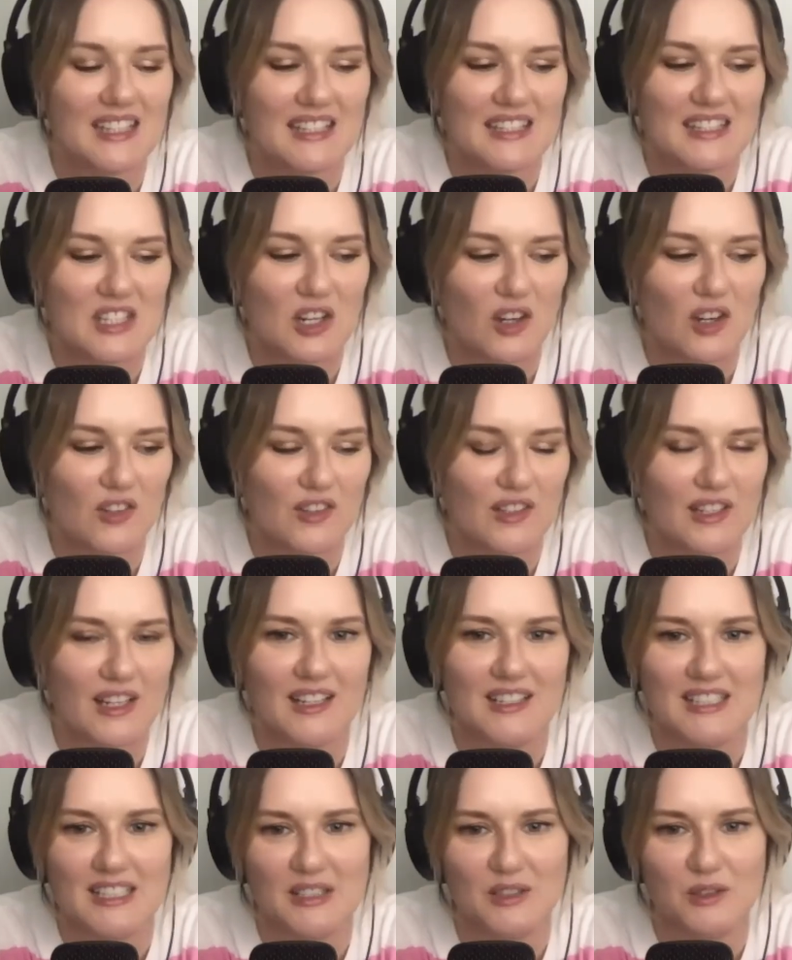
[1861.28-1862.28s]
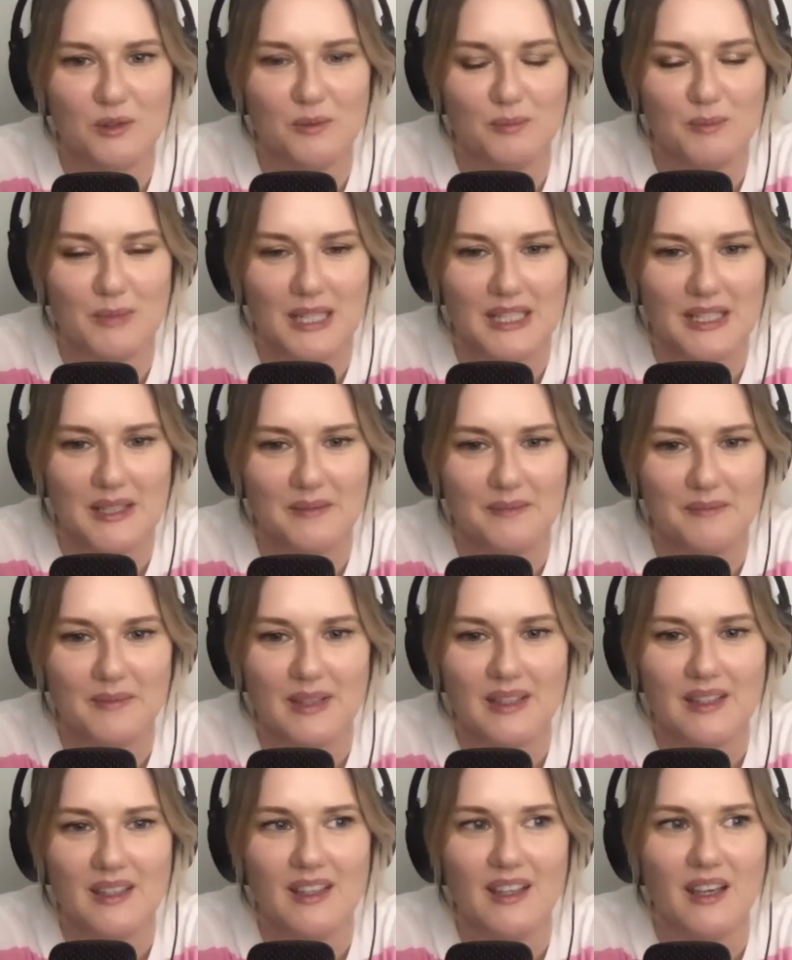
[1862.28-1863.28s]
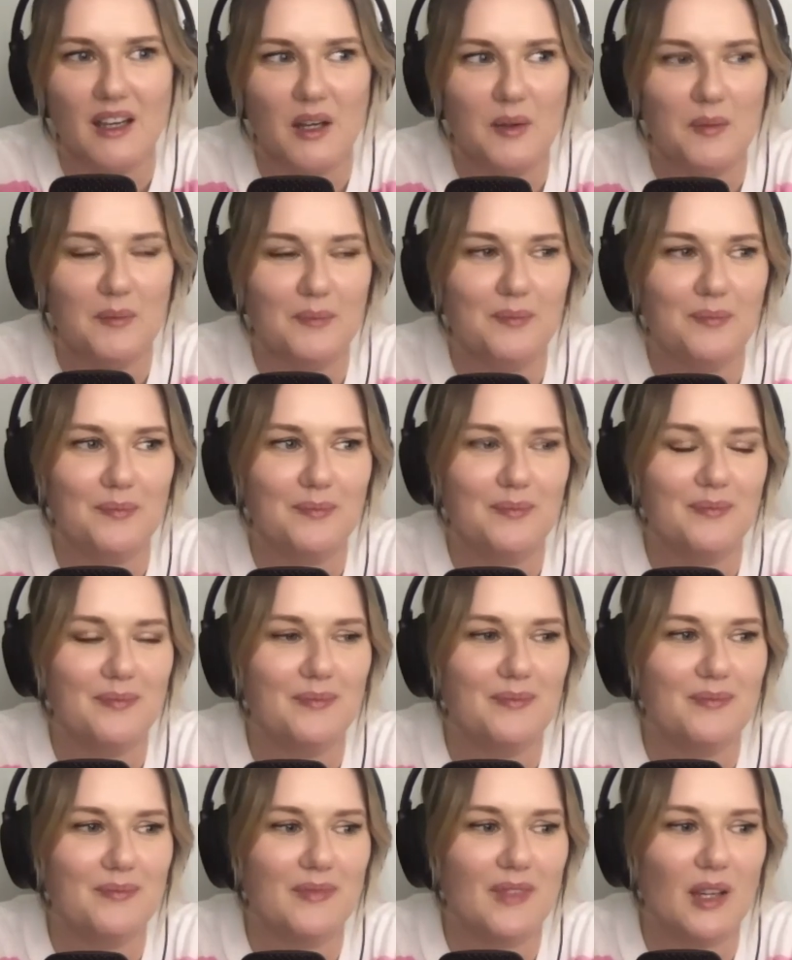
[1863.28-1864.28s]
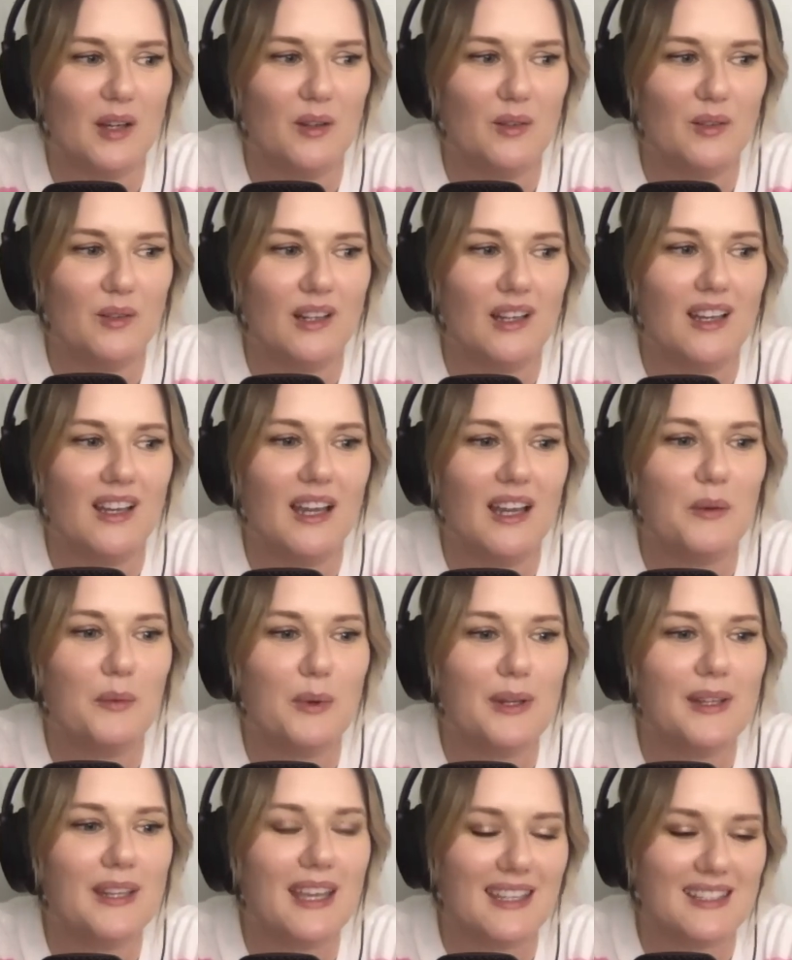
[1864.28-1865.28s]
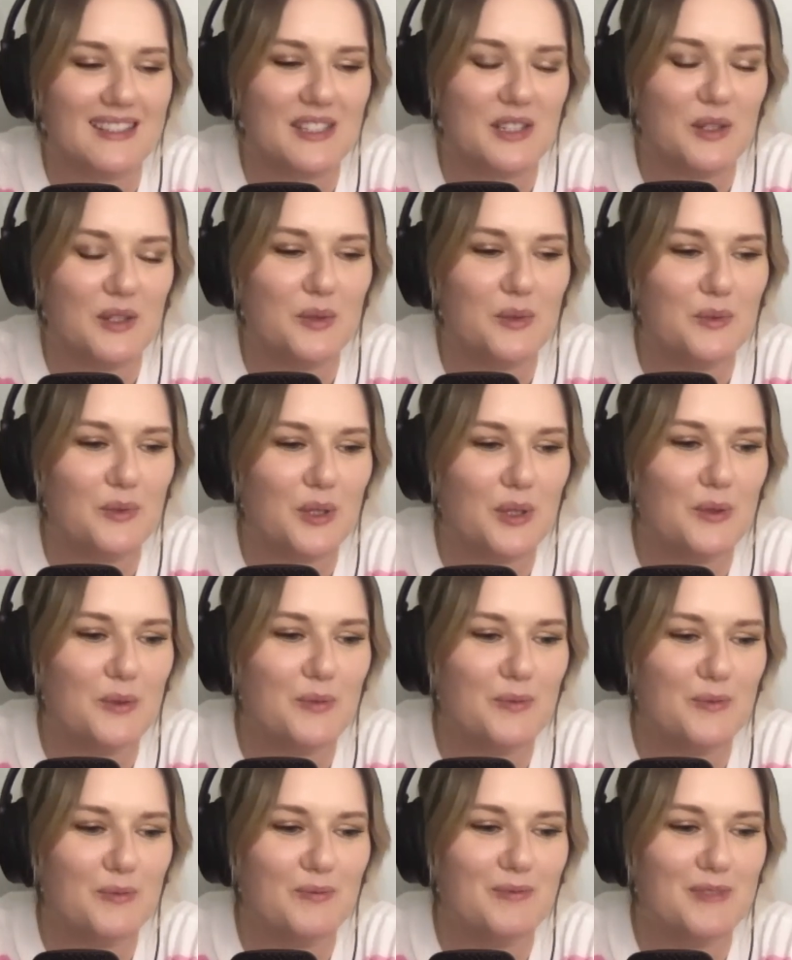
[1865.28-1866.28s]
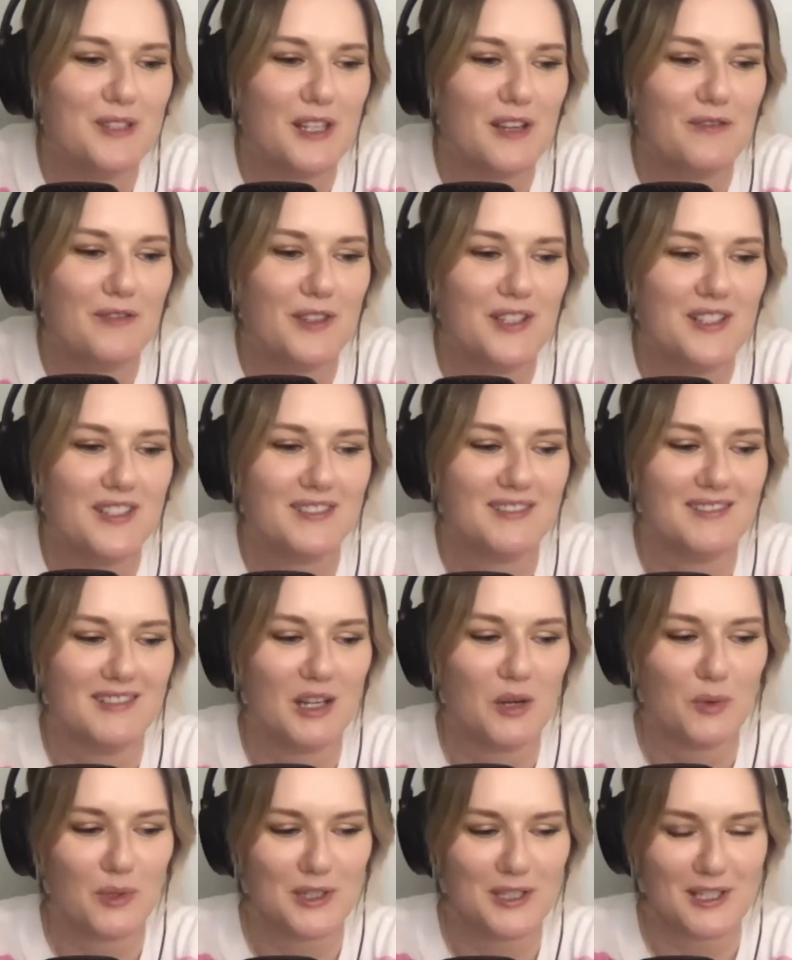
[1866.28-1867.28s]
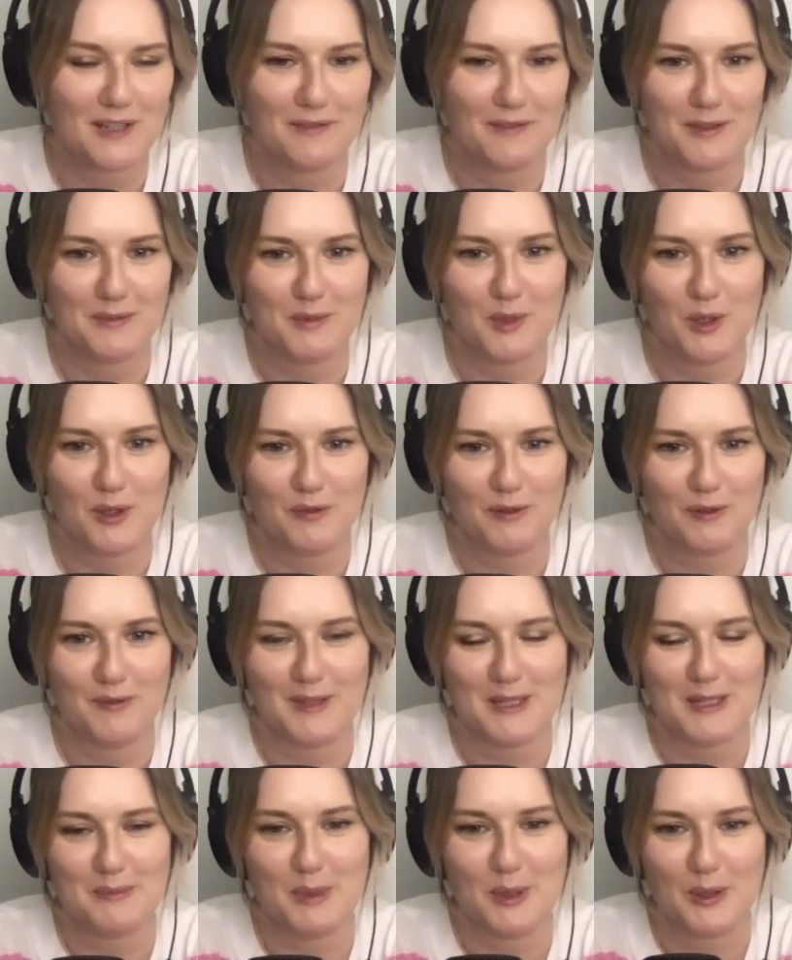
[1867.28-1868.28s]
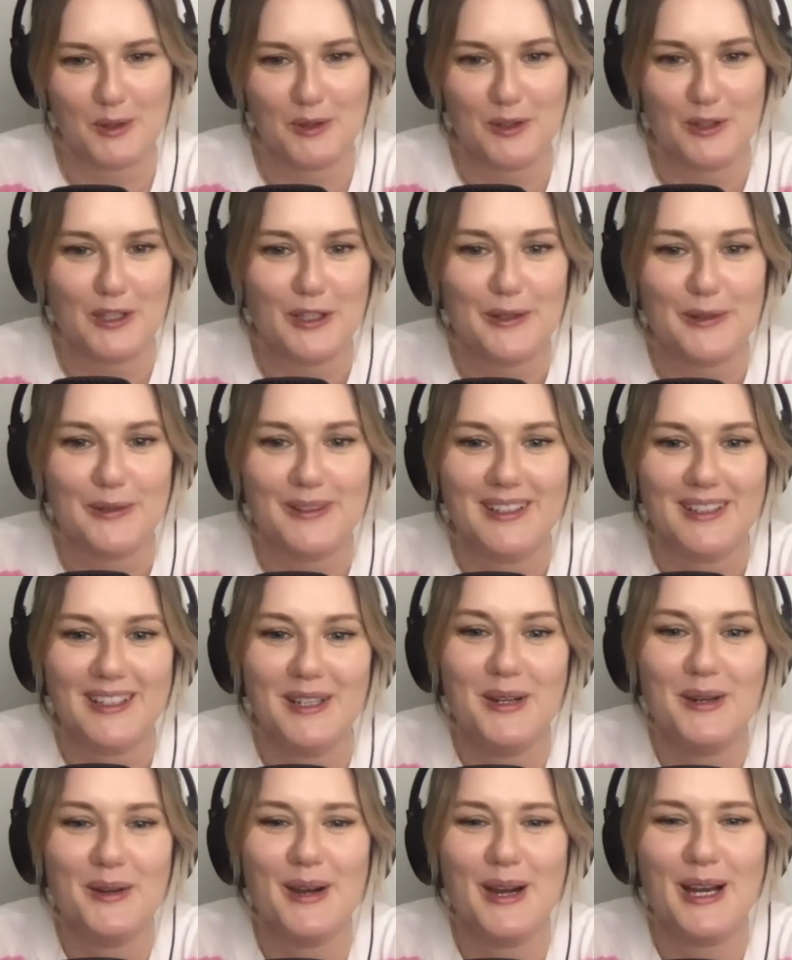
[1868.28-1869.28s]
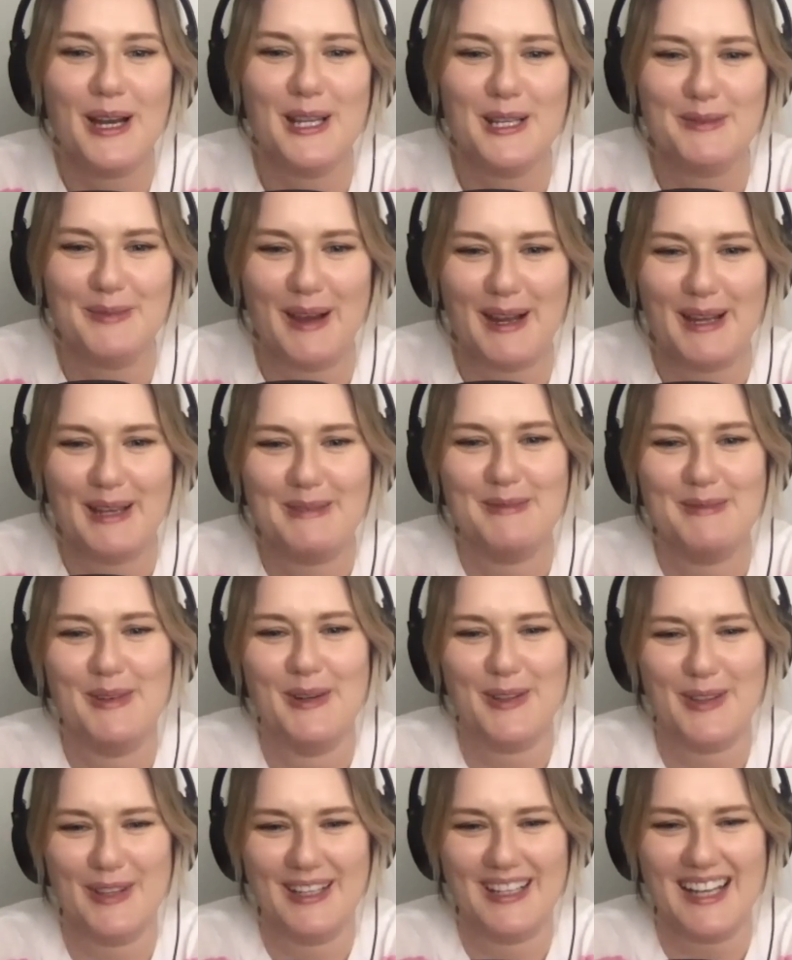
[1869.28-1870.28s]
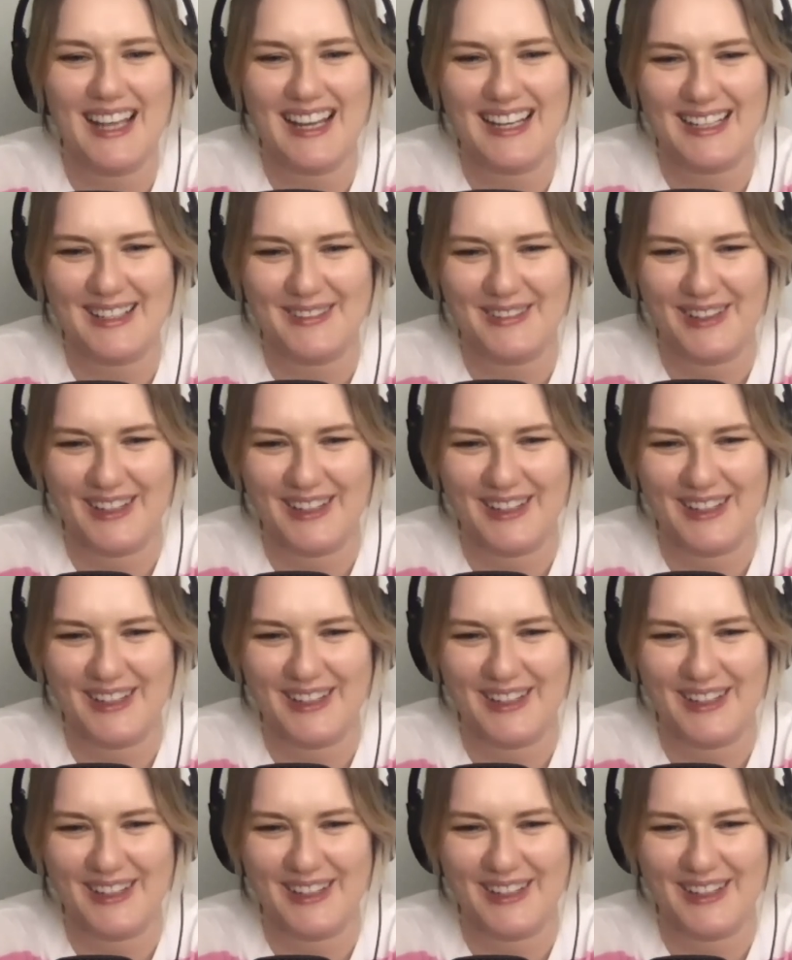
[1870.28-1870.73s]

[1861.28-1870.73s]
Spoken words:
not the ideal medium. No. Yes, you suffered. No one suffered more from this book than you, who heard about it more than anyone else.